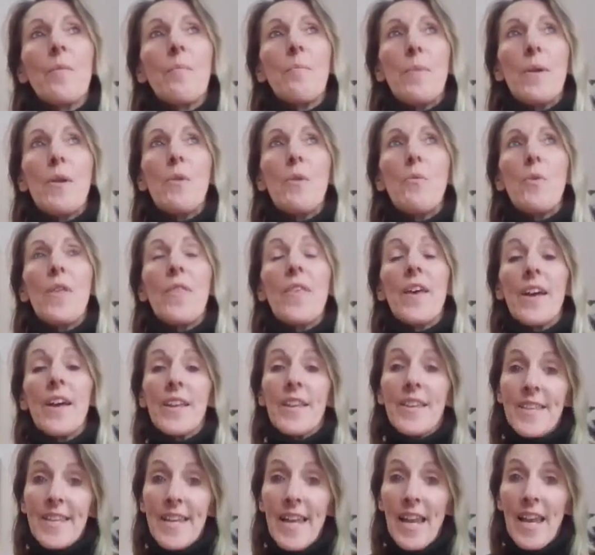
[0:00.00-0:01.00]
be with it
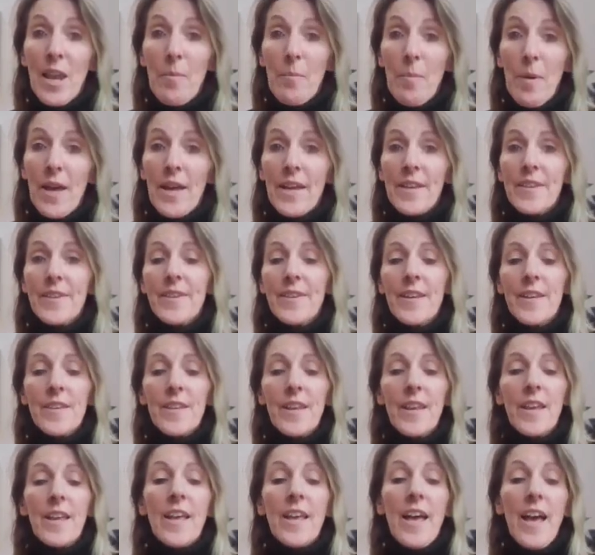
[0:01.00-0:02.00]
until it passes,
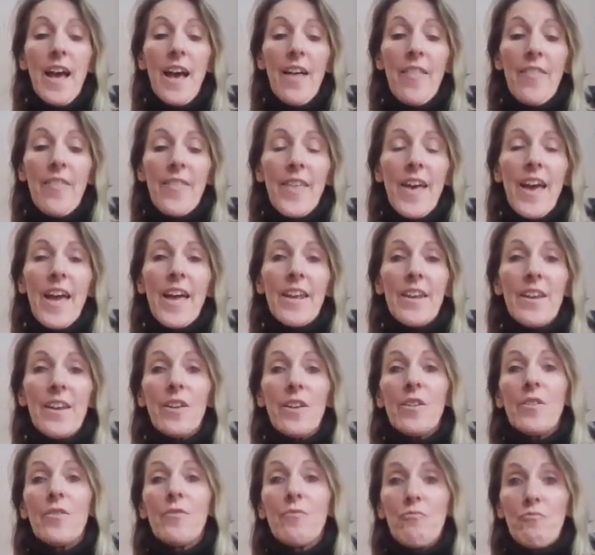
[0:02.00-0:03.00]
and
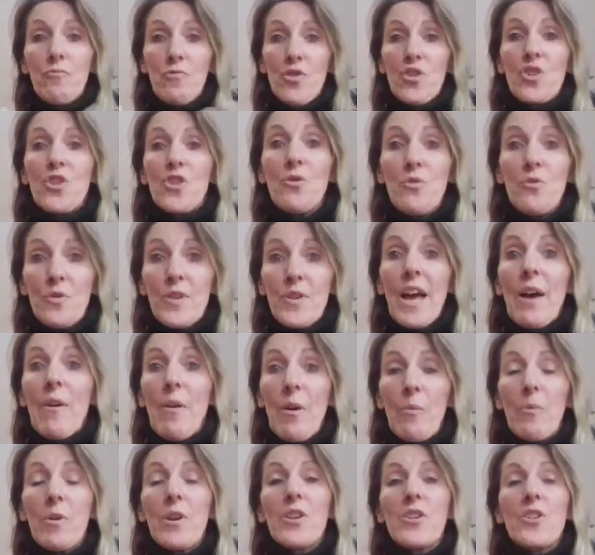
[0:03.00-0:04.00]
then choose how
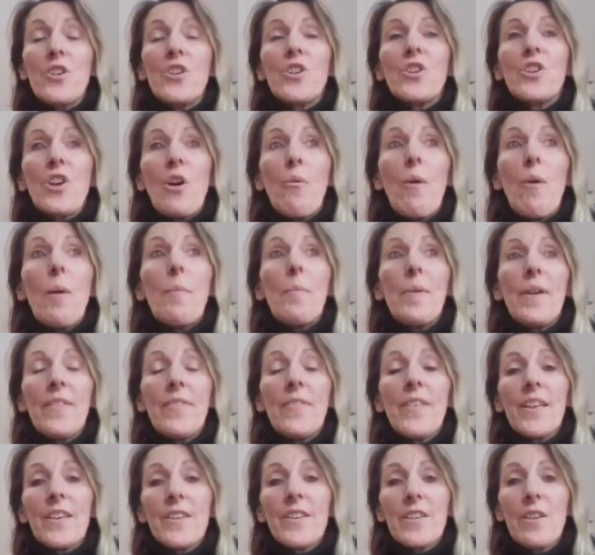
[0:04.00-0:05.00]
I wish to show up
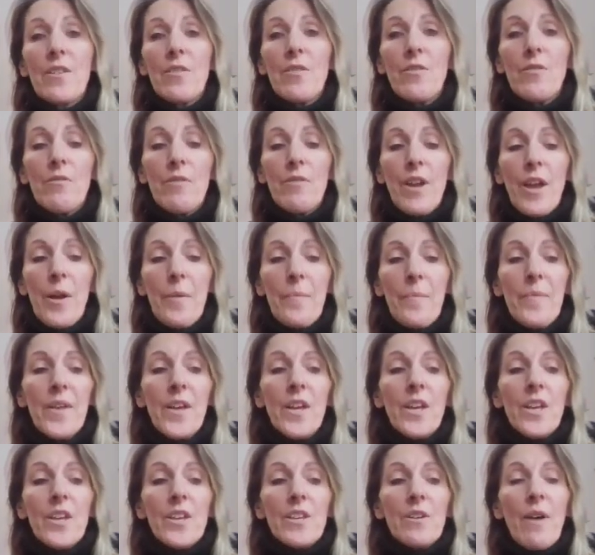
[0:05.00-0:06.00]
in that scenario.
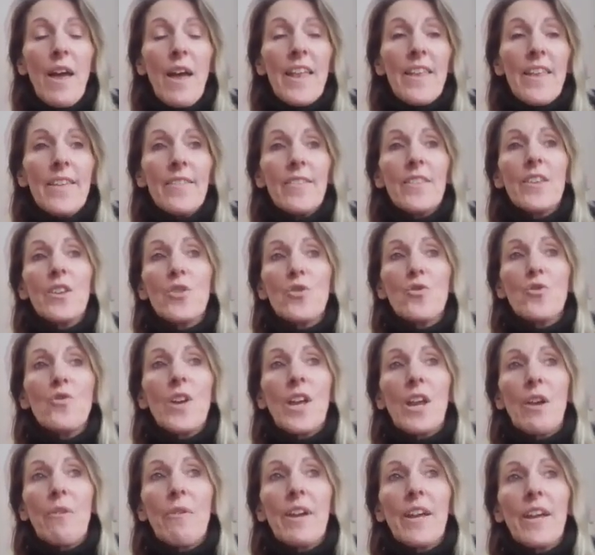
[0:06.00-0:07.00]
So anything that's
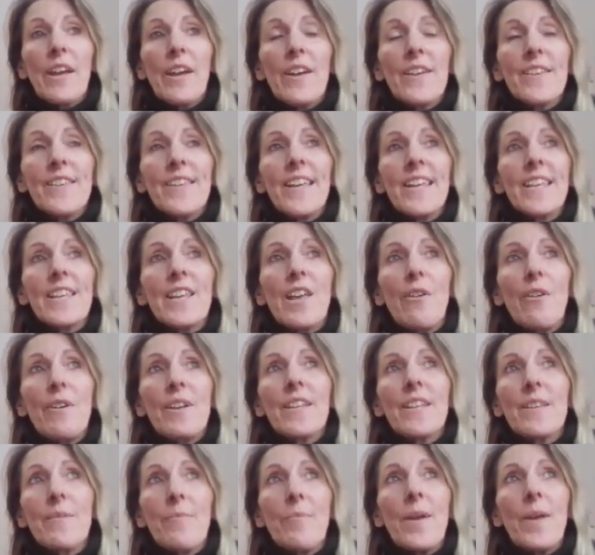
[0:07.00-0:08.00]
triggering us is
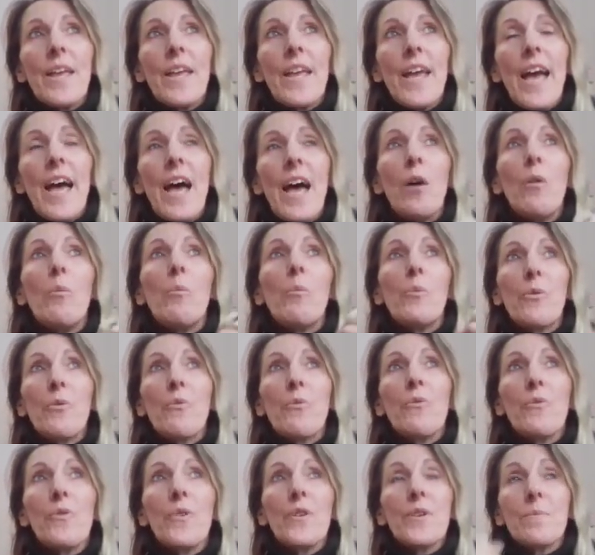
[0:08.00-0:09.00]
going to be helped
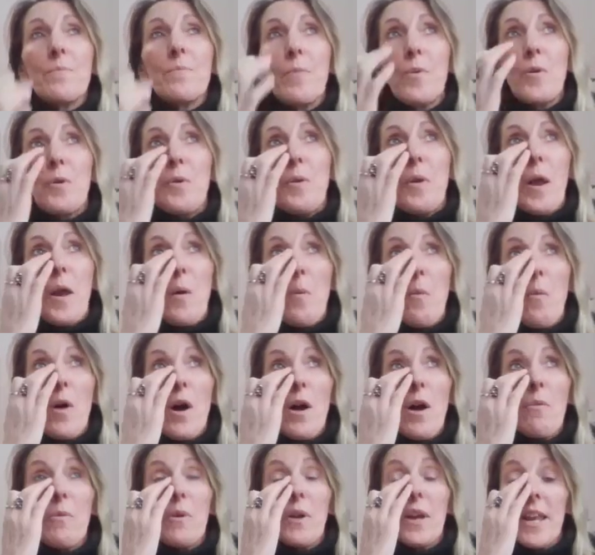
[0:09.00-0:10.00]
through this moon. And
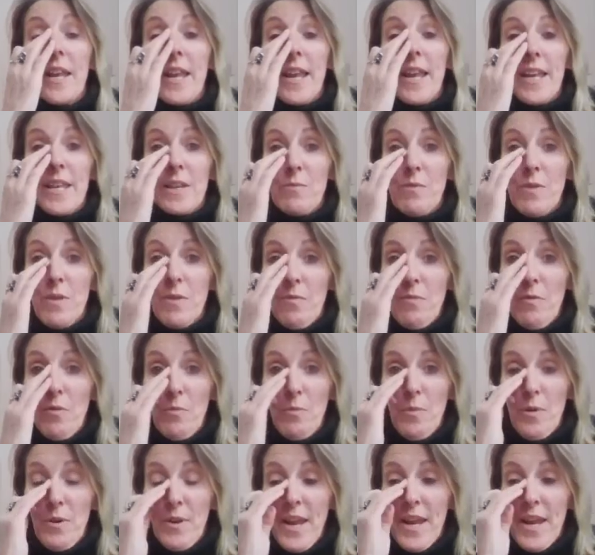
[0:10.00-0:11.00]
why we're connected with the
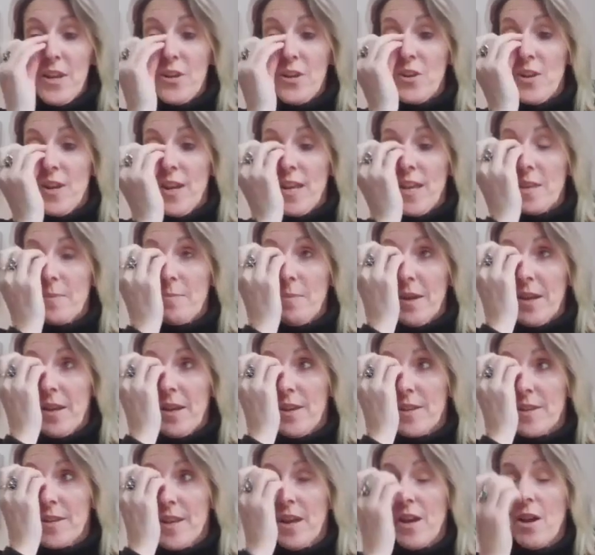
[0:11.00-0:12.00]
full moon energy is
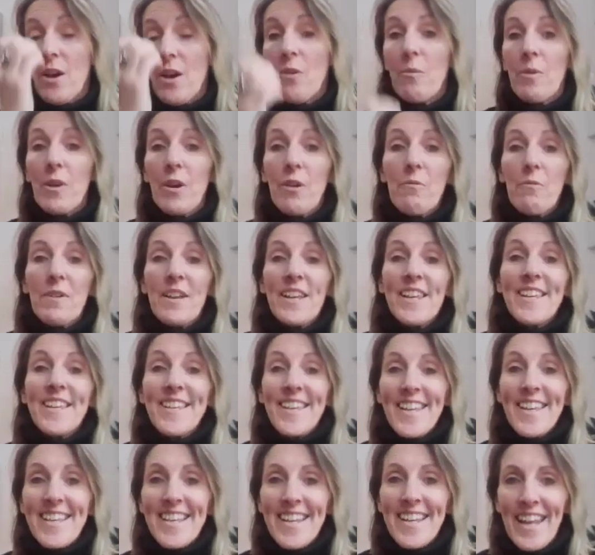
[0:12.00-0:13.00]
because we are really
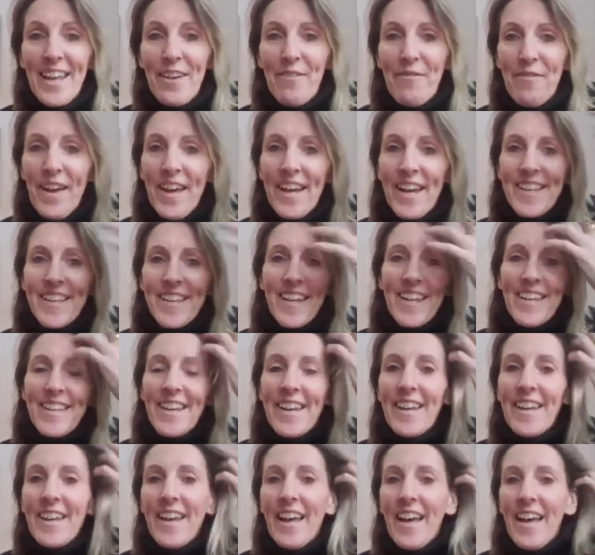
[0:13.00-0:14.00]
seasonally affected.
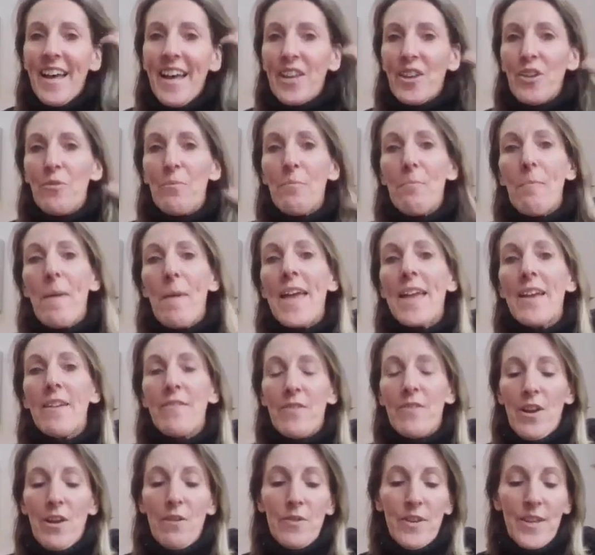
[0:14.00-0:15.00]
And you may
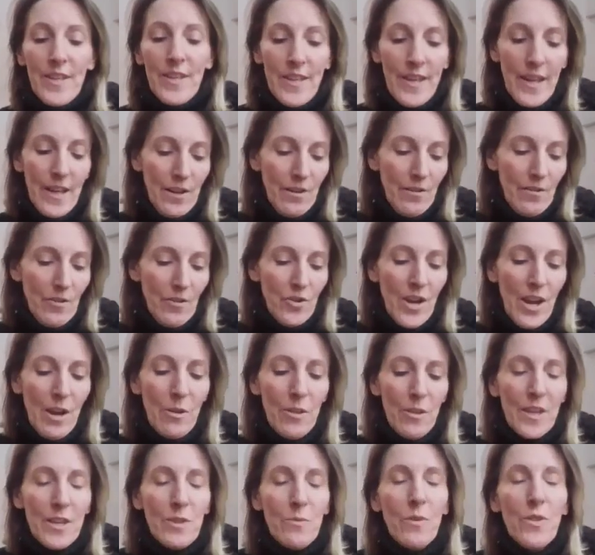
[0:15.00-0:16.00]
have noticed it, and I'll
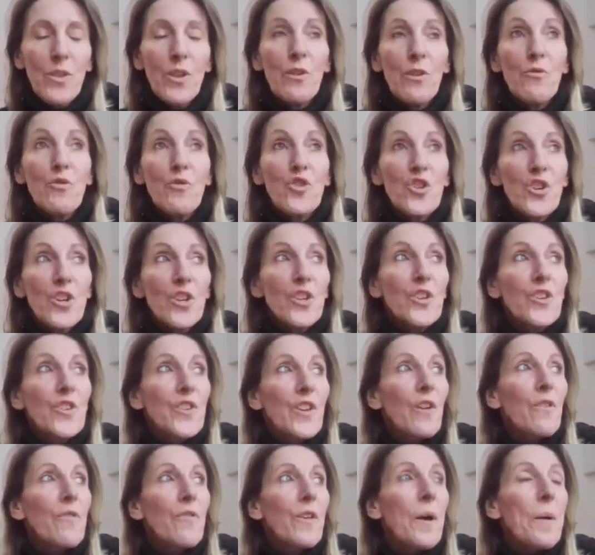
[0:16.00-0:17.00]
share this with you just
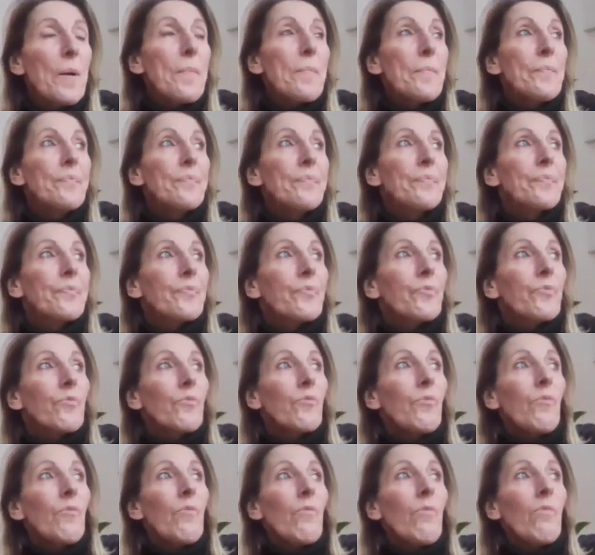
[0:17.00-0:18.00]
so that
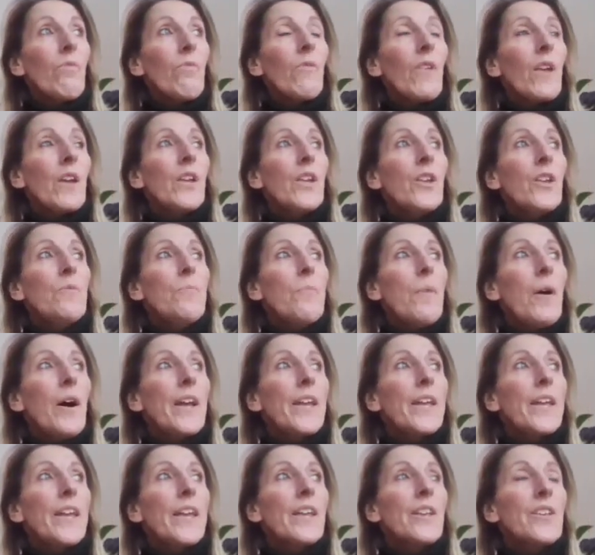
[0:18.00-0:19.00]
you
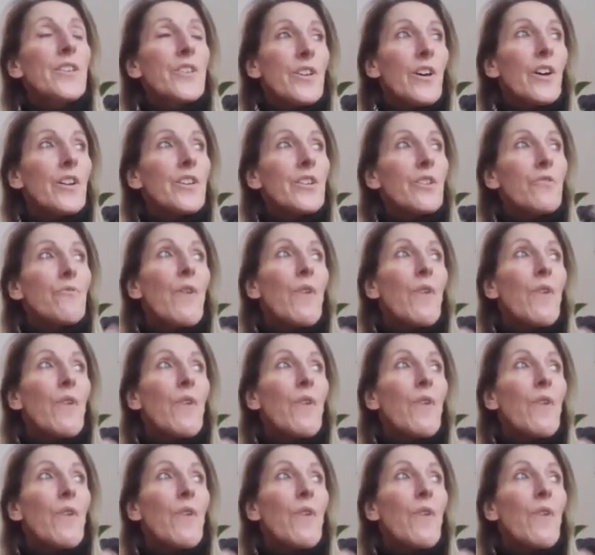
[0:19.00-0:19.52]
might start to